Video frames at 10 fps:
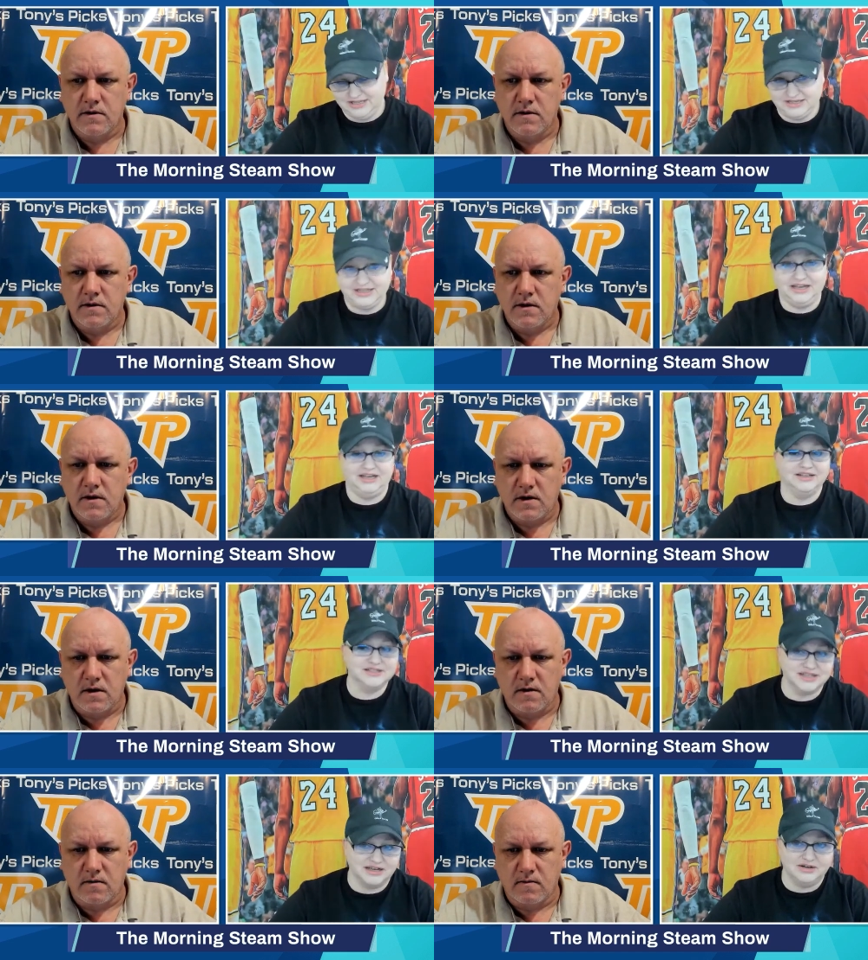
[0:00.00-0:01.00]
Speaker 1: Yeah. All
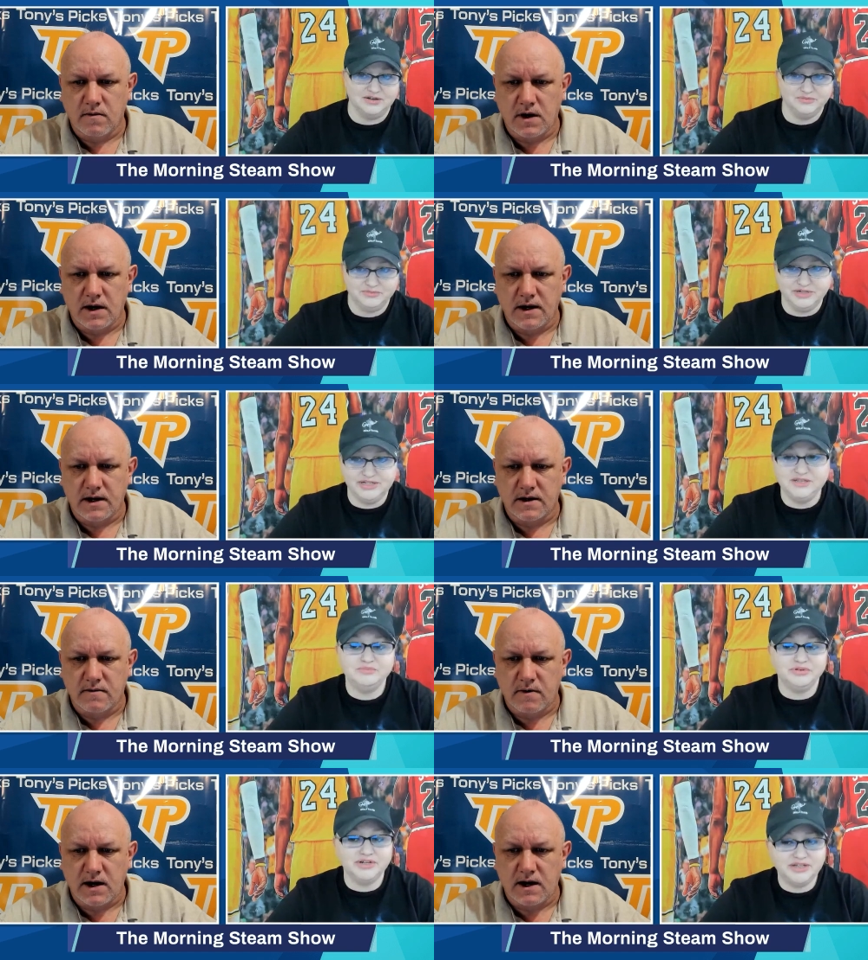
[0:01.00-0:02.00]
so right. Pretty,
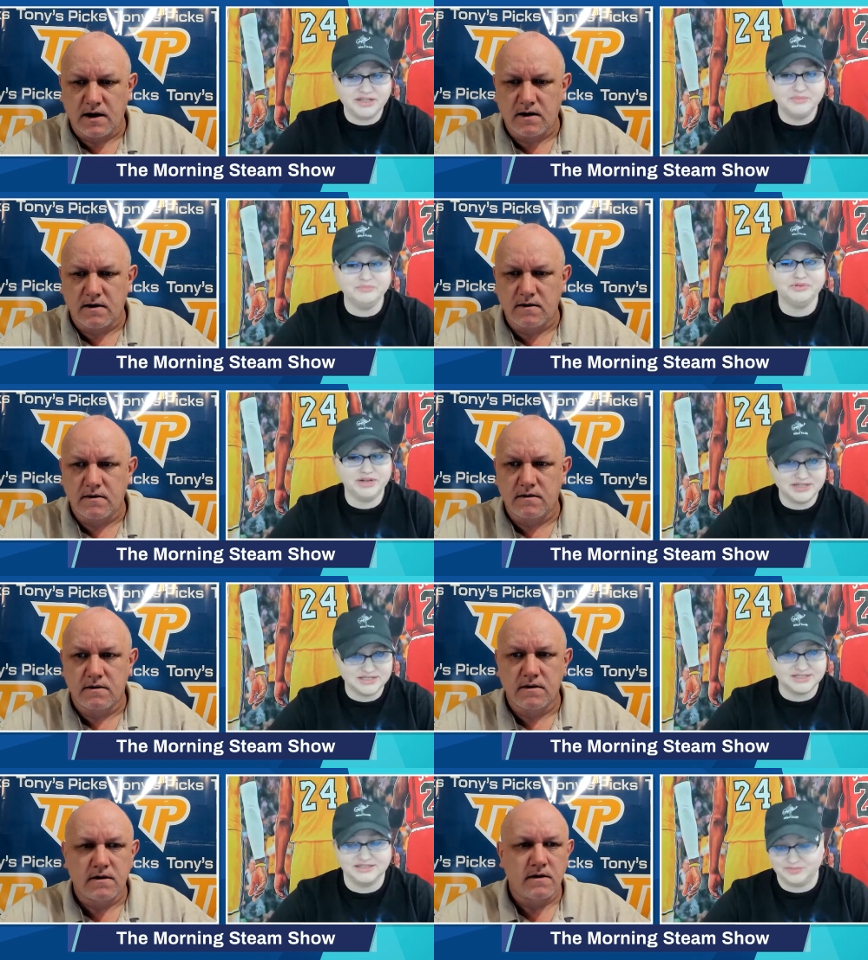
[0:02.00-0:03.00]
pretty wow.
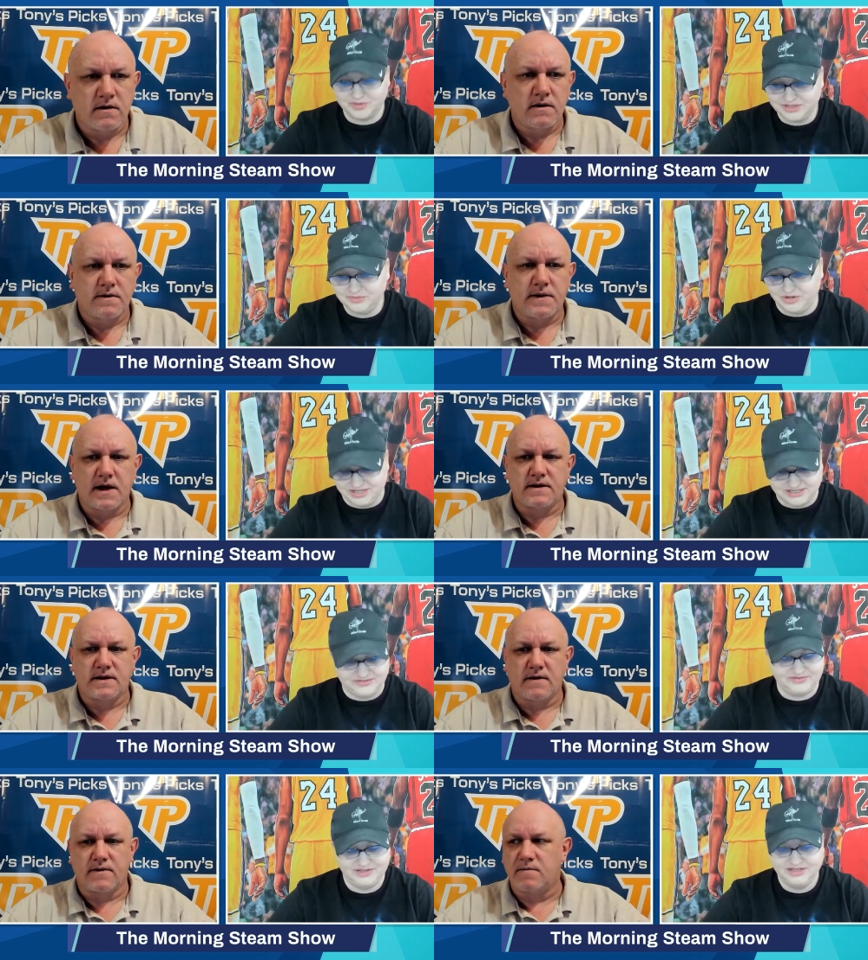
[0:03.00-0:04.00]
impressive. Pretty impressive. Thanks
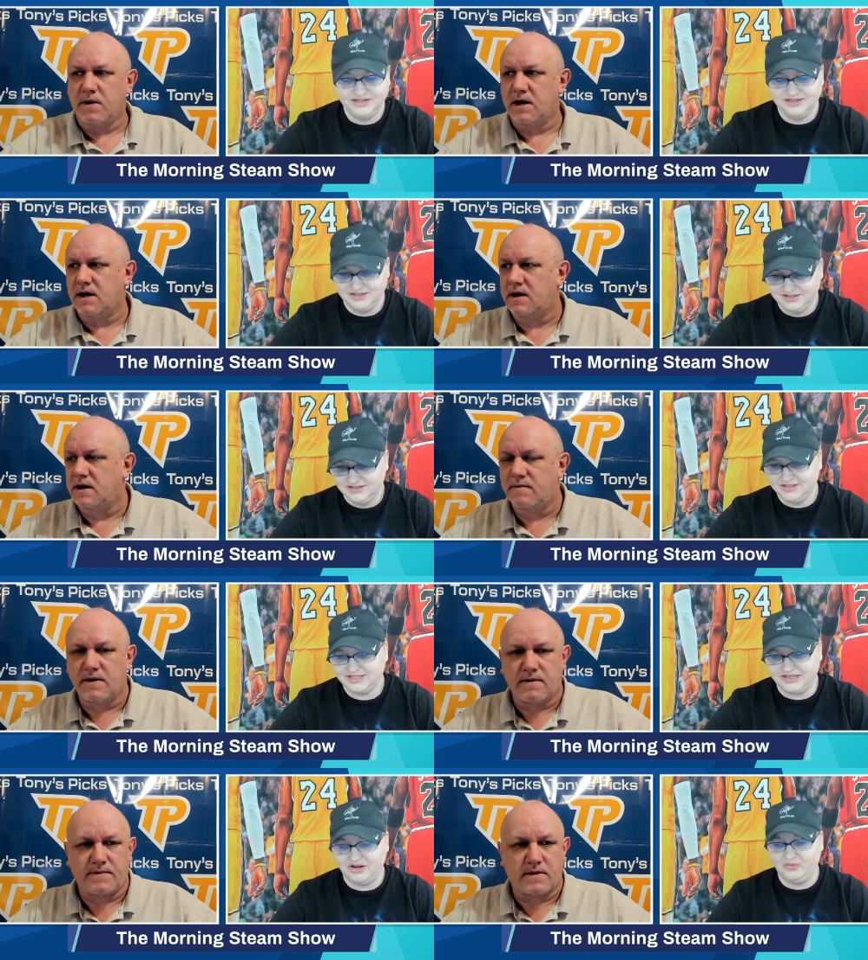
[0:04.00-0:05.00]
everybody. Even see
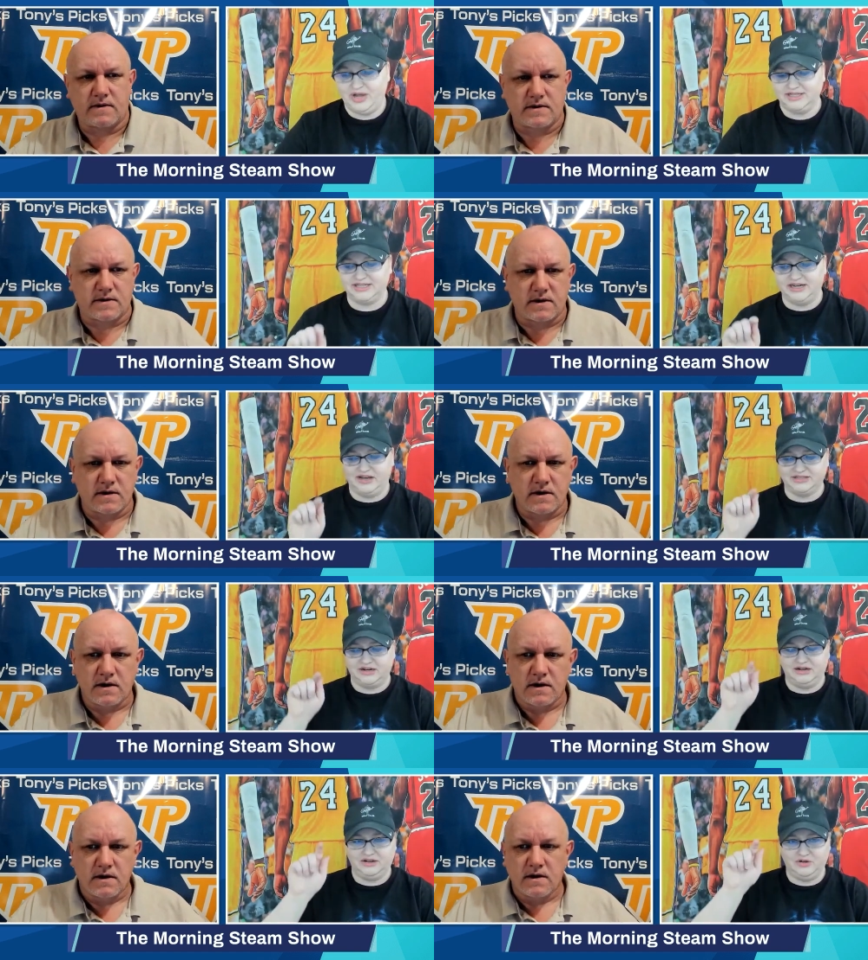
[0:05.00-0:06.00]
there it went. See now it's
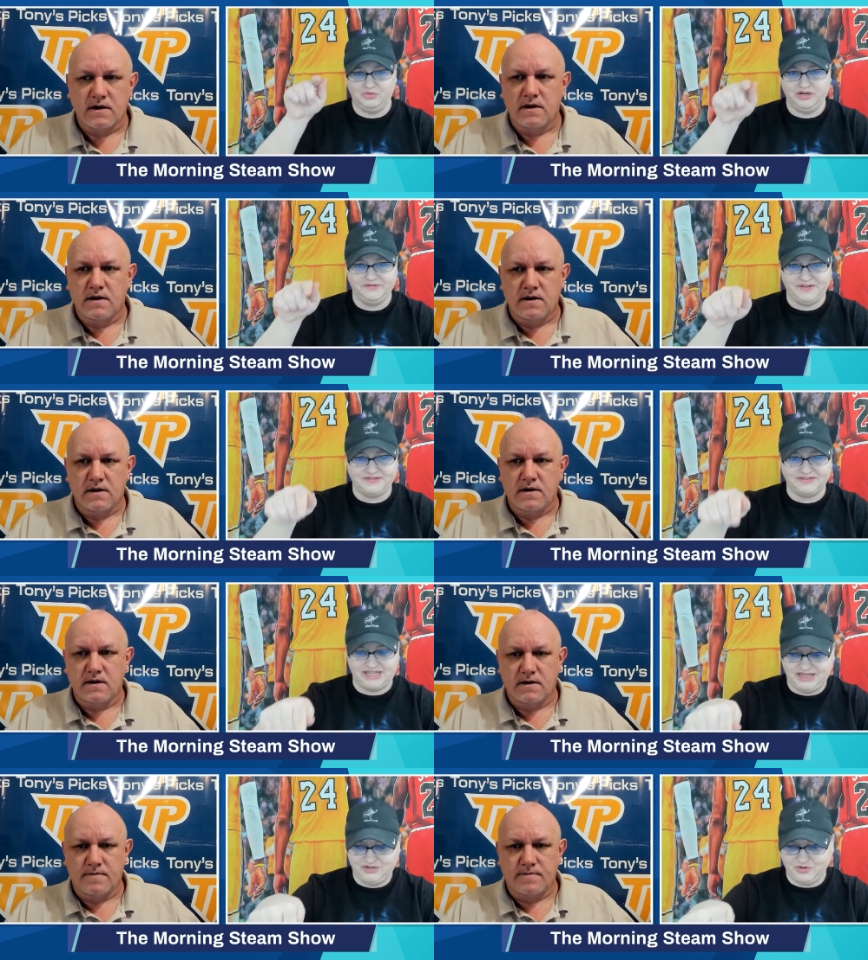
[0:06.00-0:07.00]
starting to go
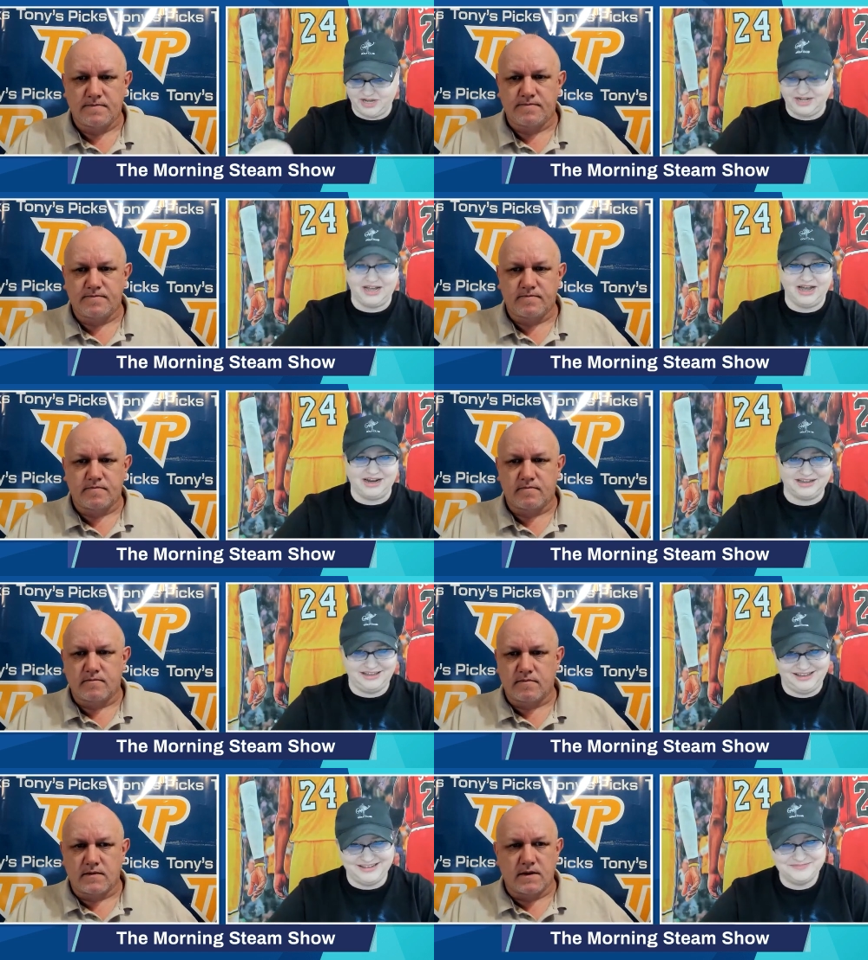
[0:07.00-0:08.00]
115. We're getting to
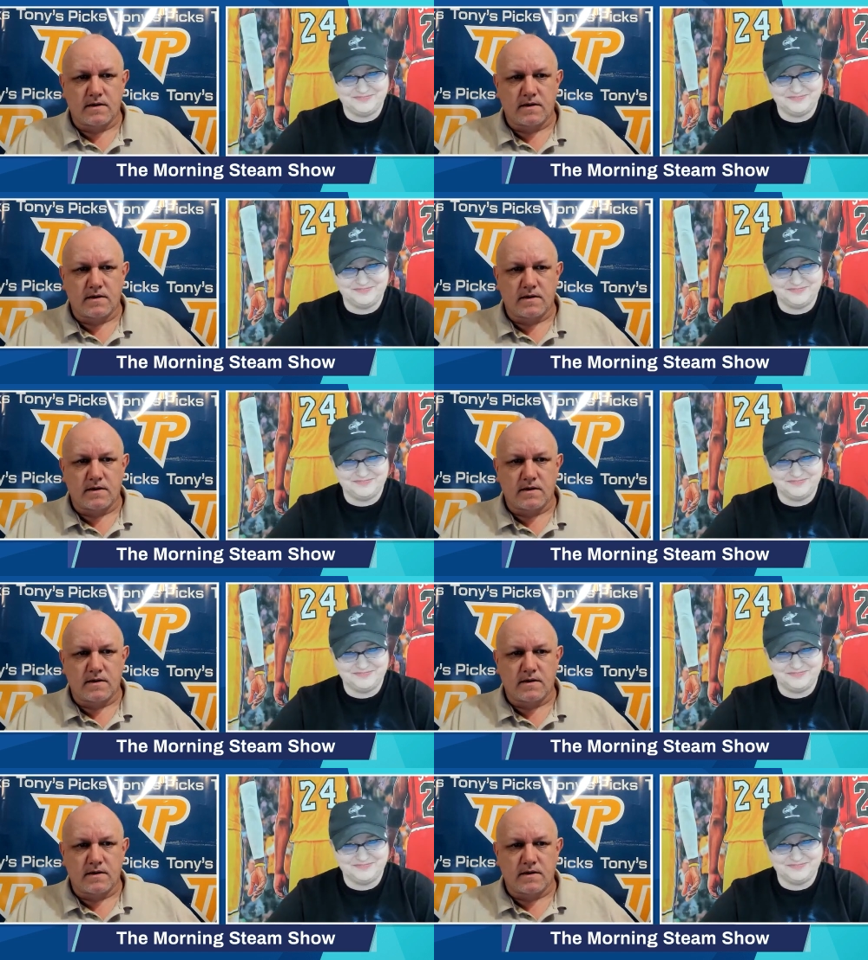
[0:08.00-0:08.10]
hockey.